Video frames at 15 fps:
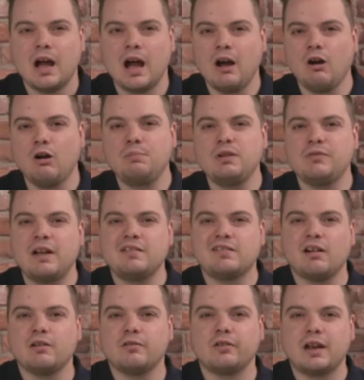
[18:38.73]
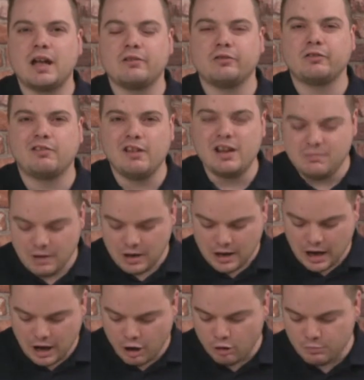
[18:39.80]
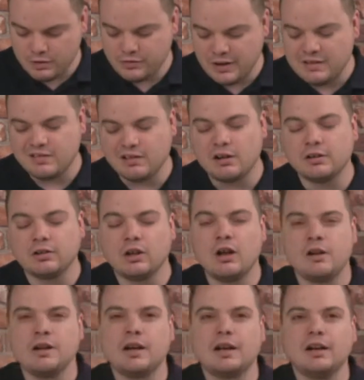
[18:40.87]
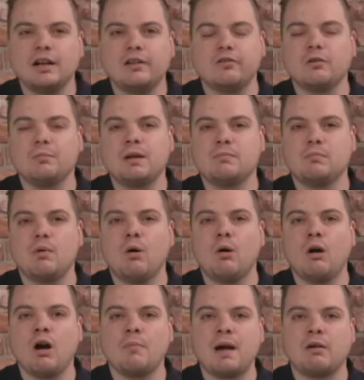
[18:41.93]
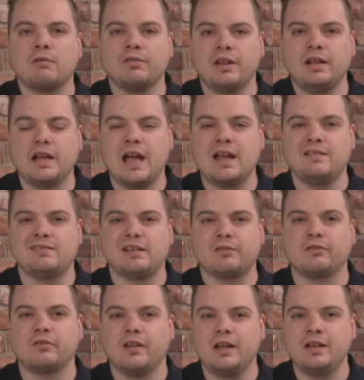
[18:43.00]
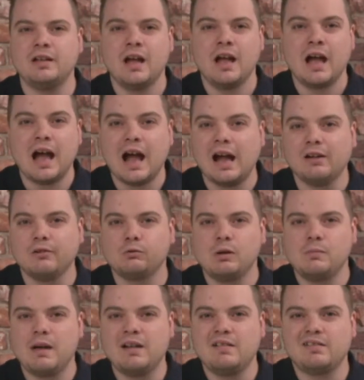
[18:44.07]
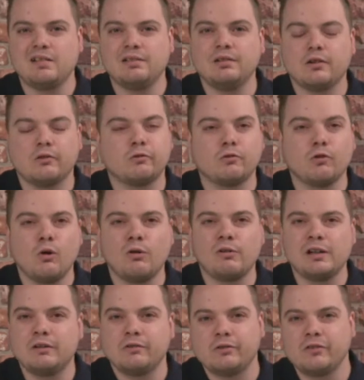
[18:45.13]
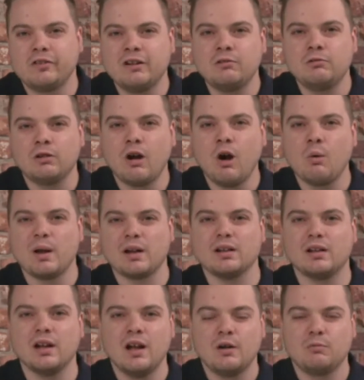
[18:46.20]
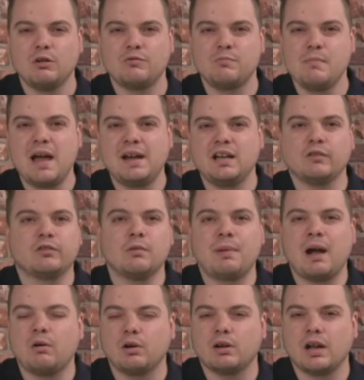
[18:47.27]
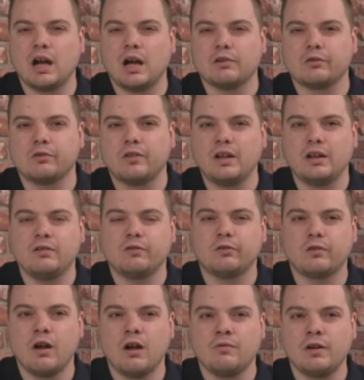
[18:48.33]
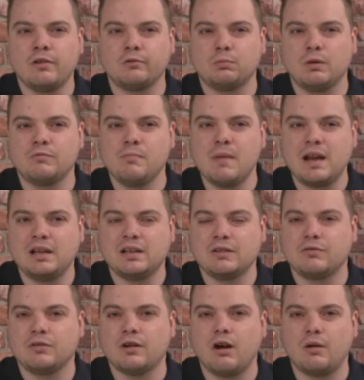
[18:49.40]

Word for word: I hope you've enjoyed today's stream. I hope you've enjoyed learning a little bit more about the HST. As we mentioned, the story is still going with many of the power cars still in service with many different